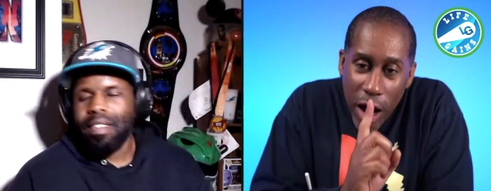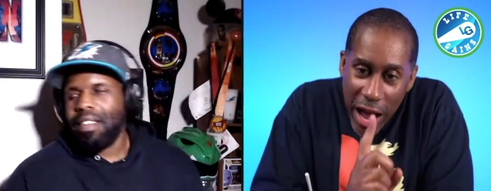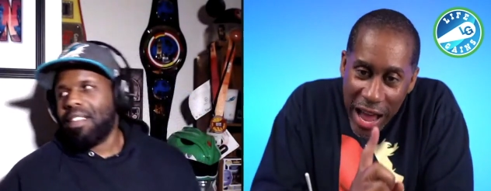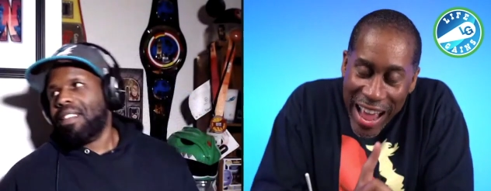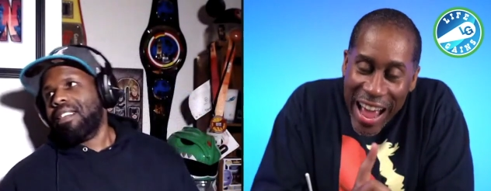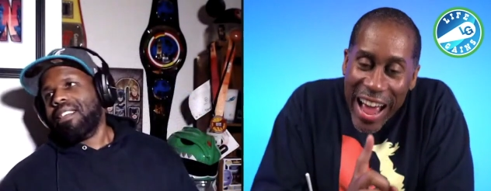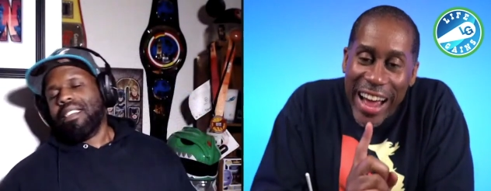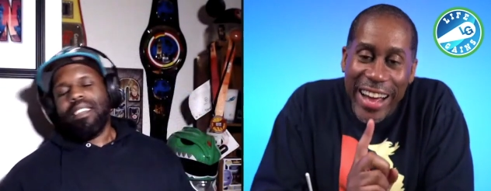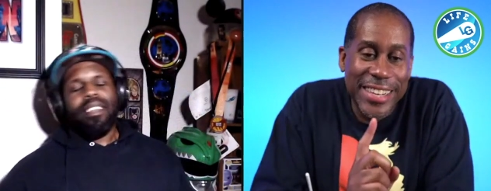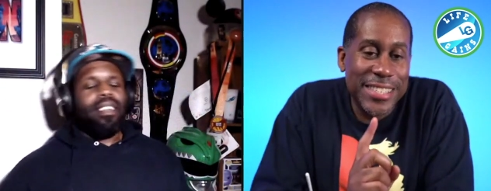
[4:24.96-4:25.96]

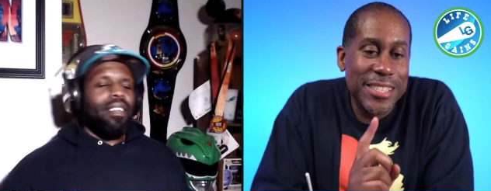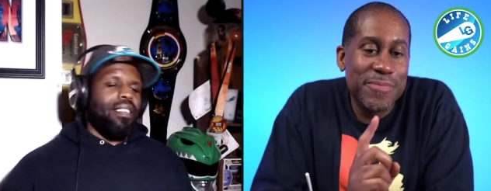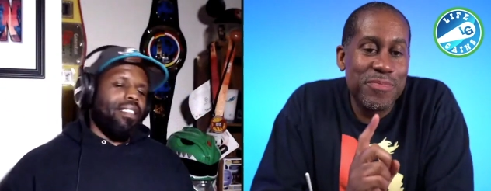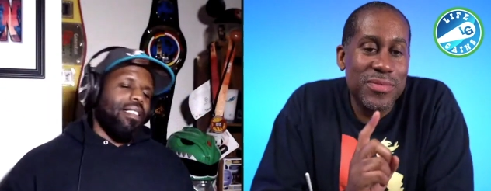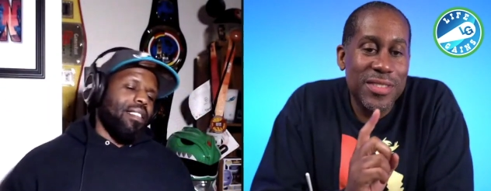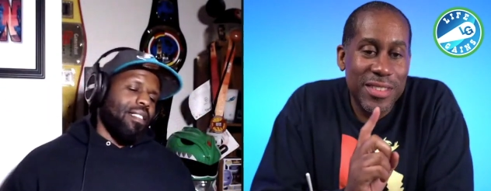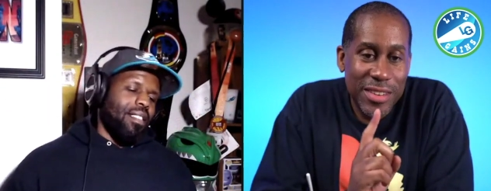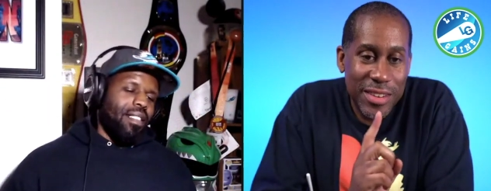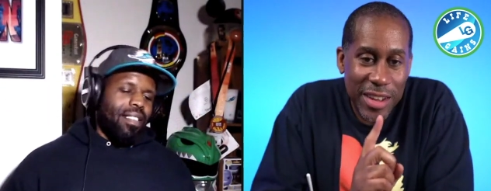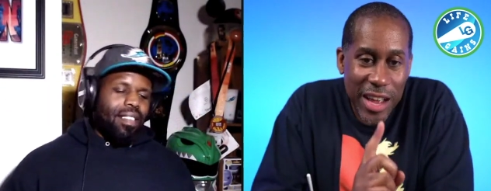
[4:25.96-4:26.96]
Speaker 1: As
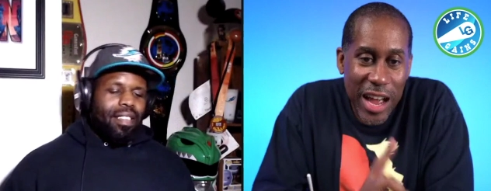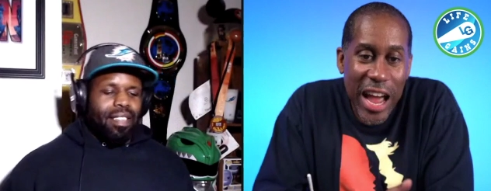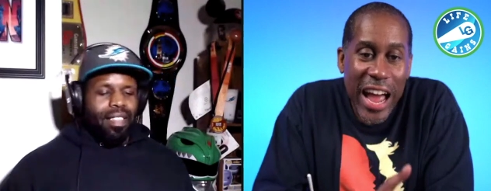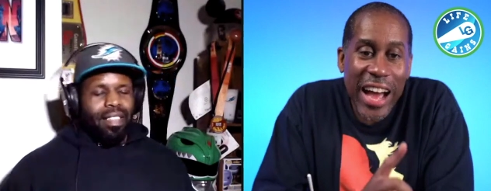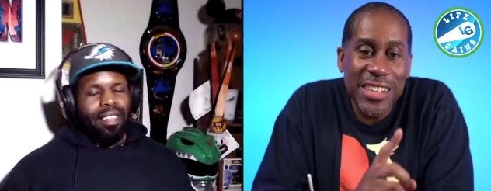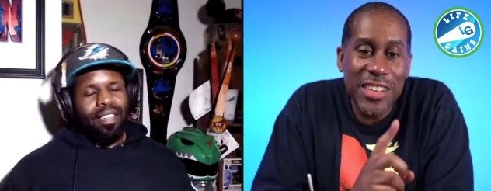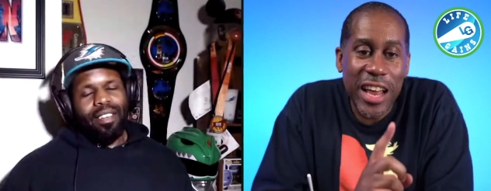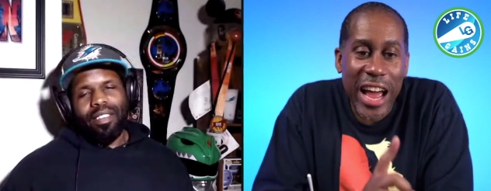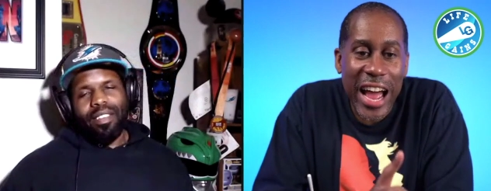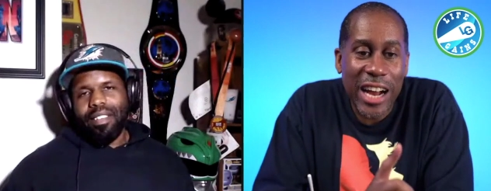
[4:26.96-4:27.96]
an
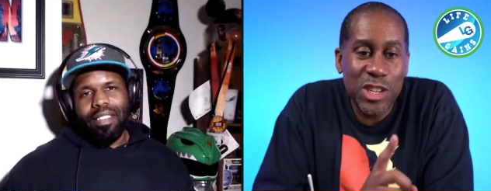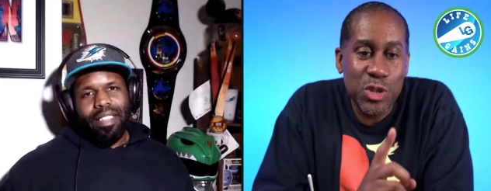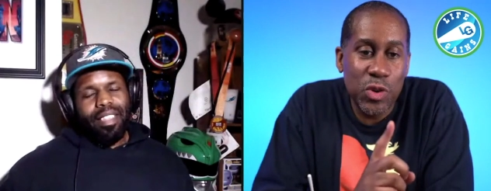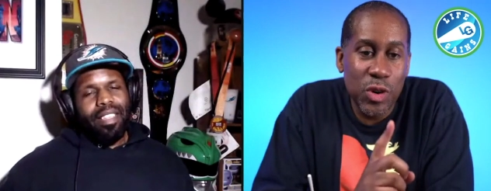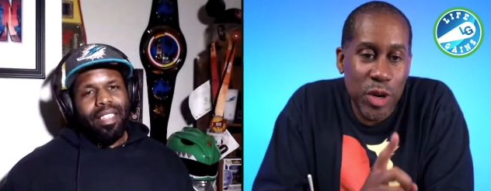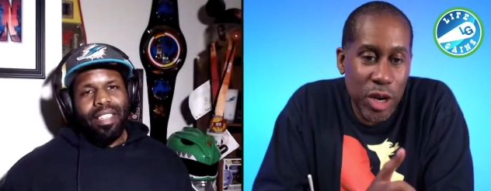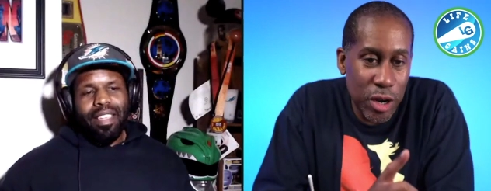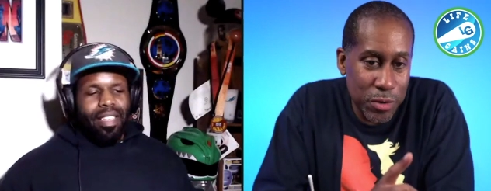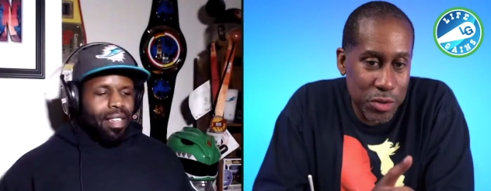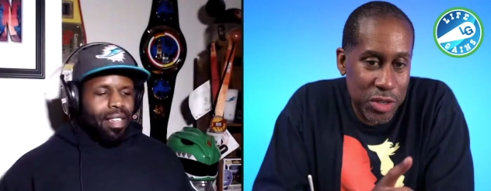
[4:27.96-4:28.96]
actual
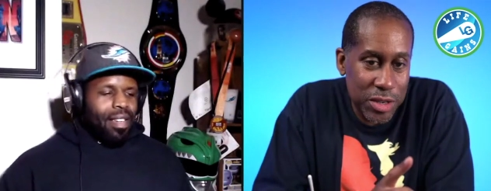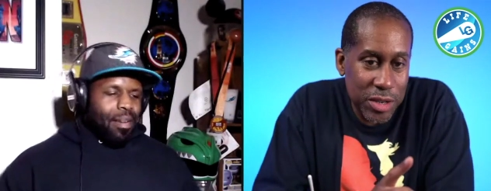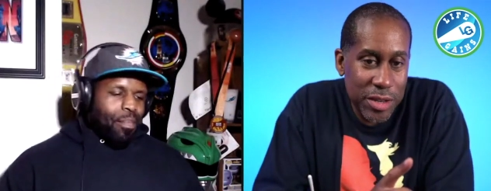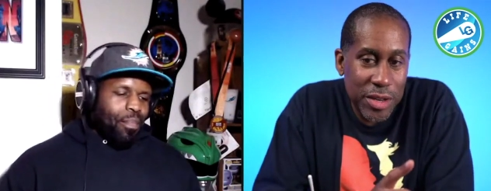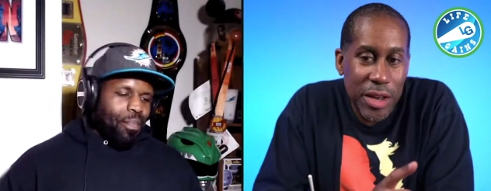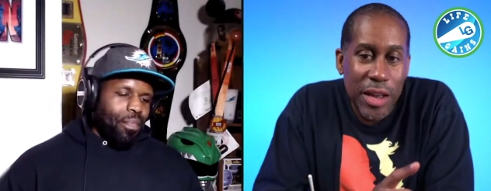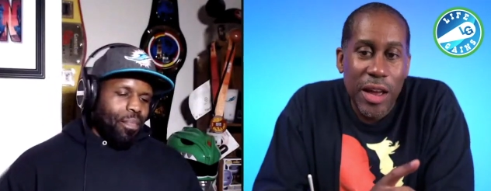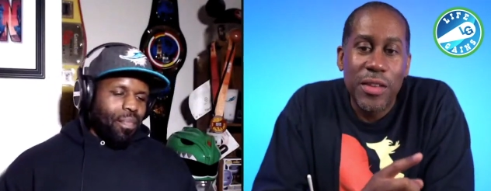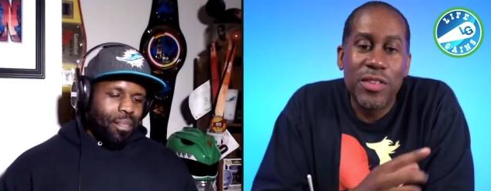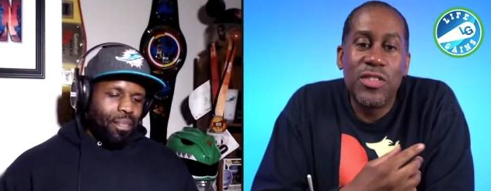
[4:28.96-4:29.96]
ghost,
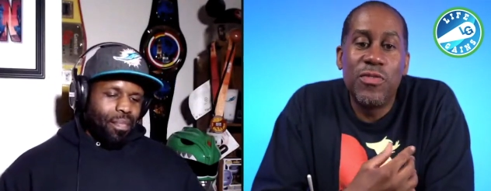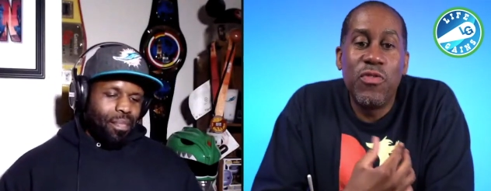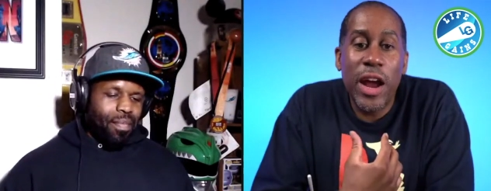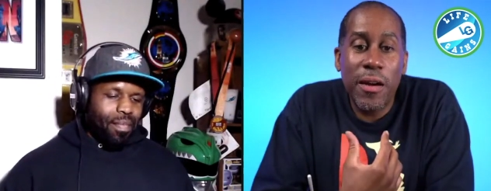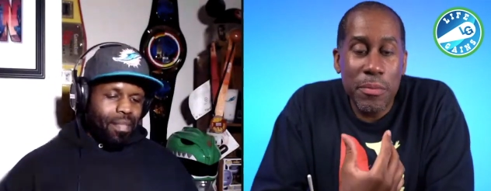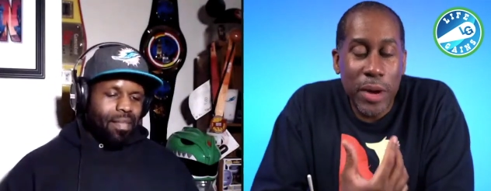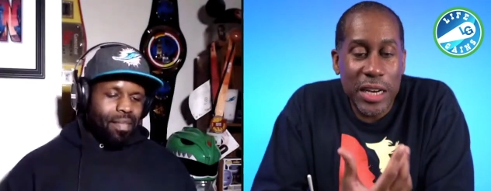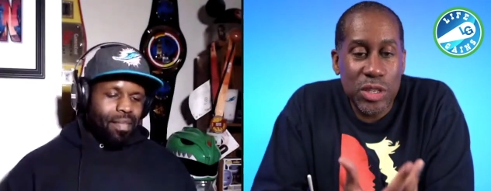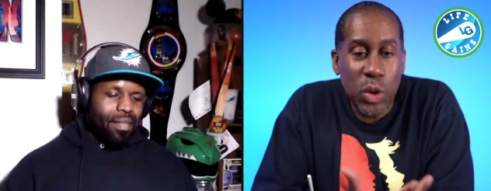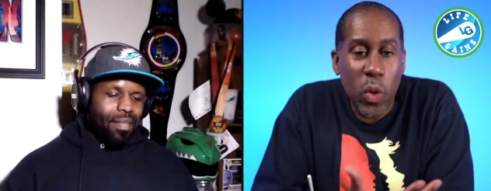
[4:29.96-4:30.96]
very
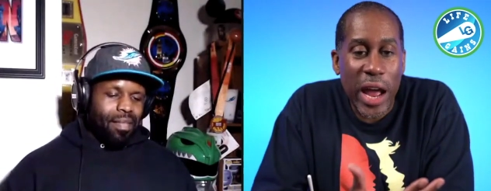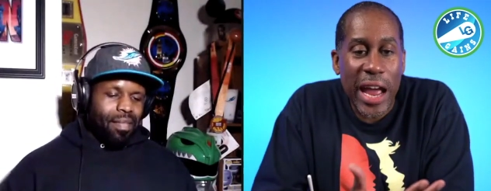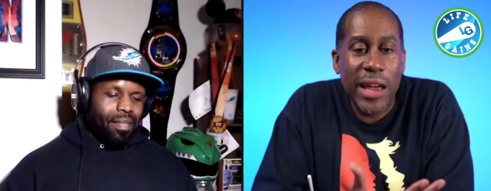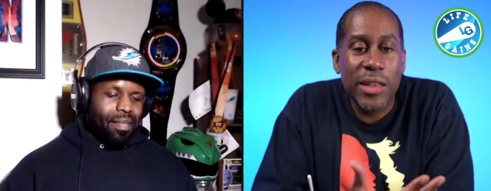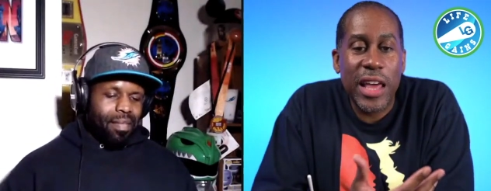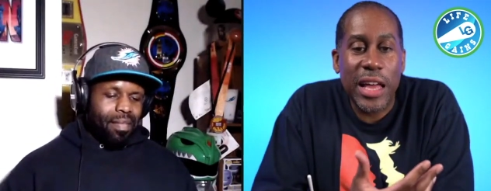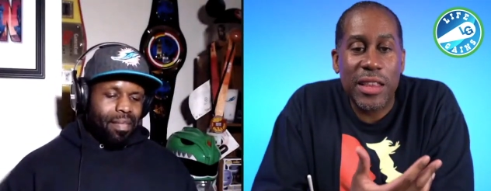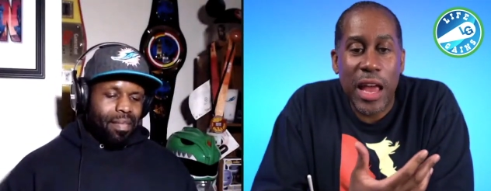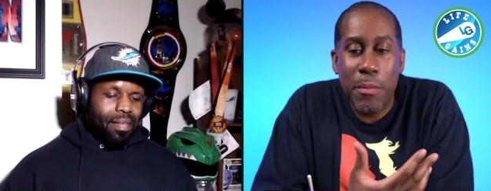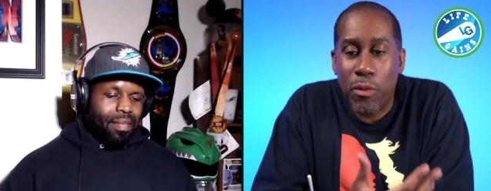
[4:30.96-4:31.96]
much the way that
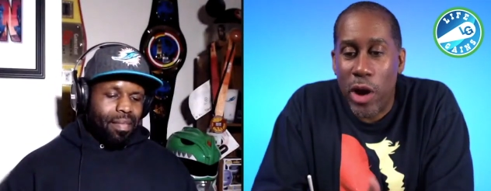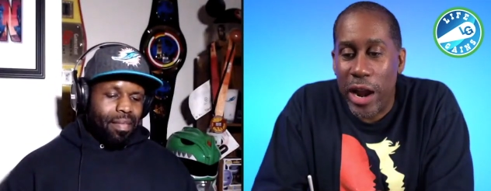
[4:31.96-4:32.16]
they brought